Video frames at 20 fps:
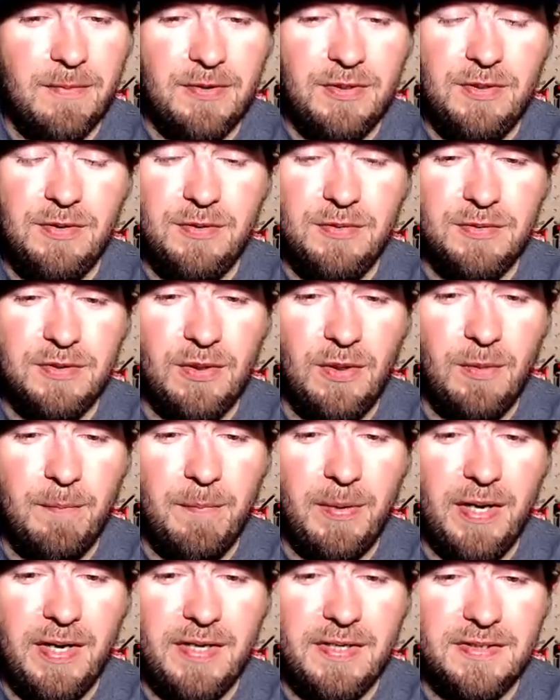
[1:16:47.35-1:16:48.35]
but you use our
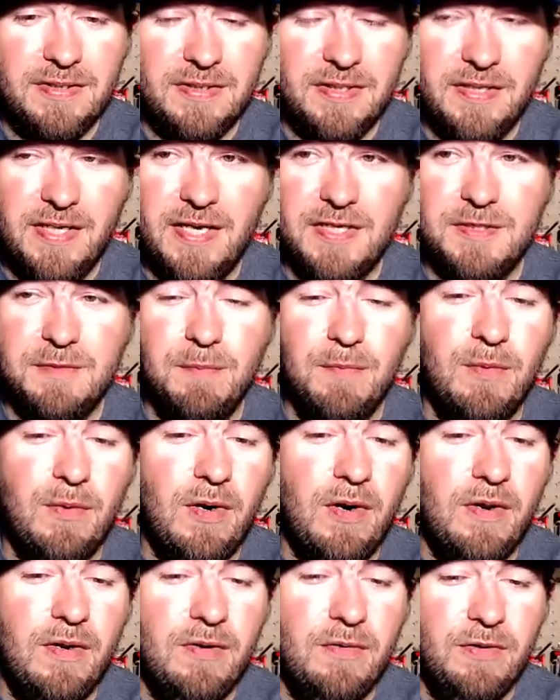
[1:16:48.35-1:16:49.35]
baits, and that's
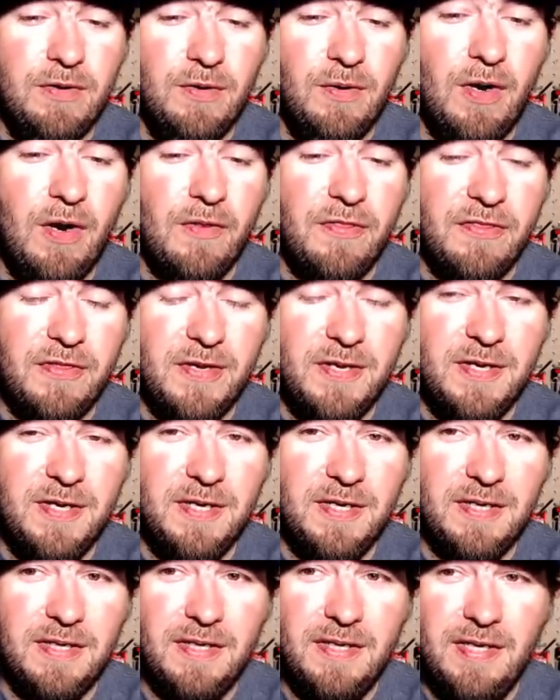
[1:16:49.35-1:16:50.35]
more, you're
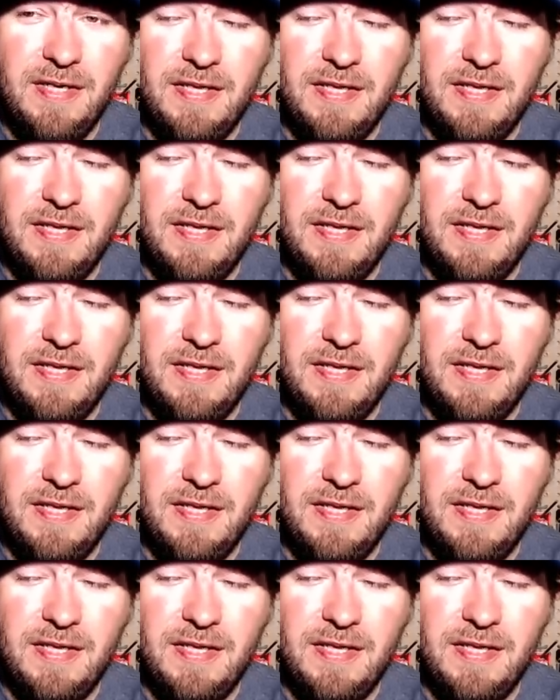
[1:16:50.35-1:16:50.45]
authentic.